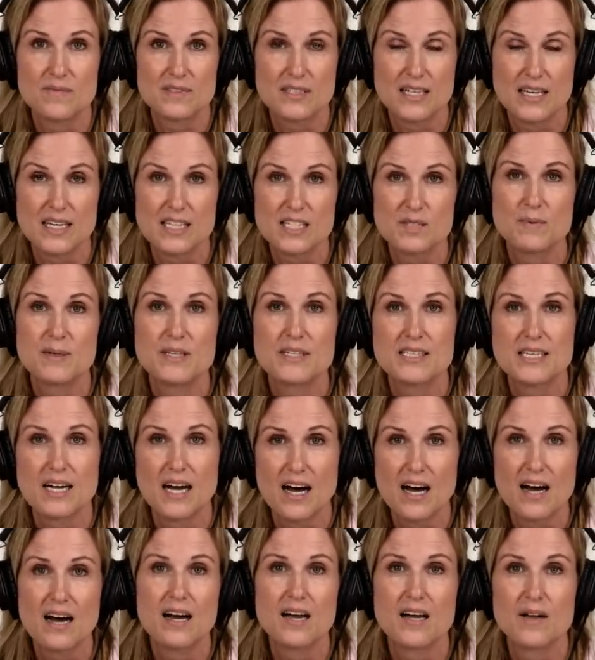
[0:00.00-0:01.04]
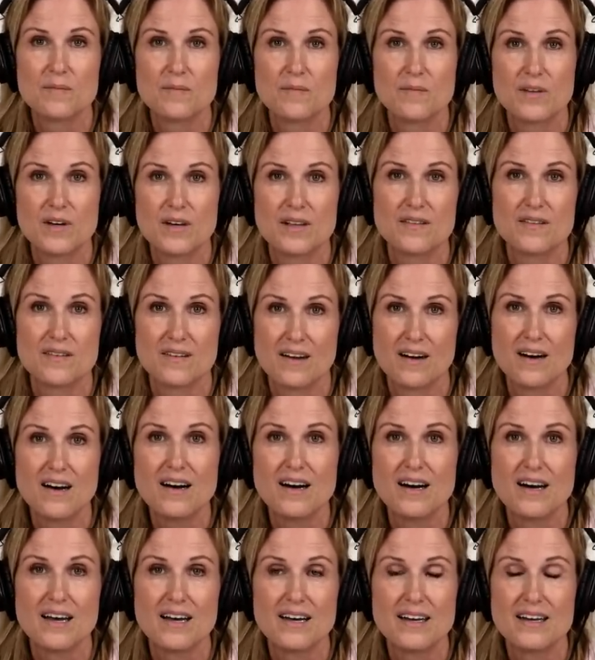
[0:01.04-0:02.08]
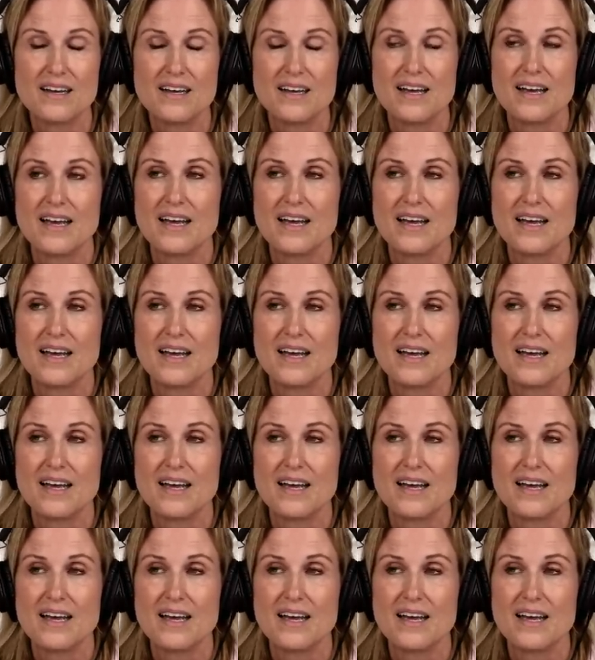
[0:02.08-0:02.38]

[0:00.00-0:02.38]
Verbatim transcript: t- spend time with God.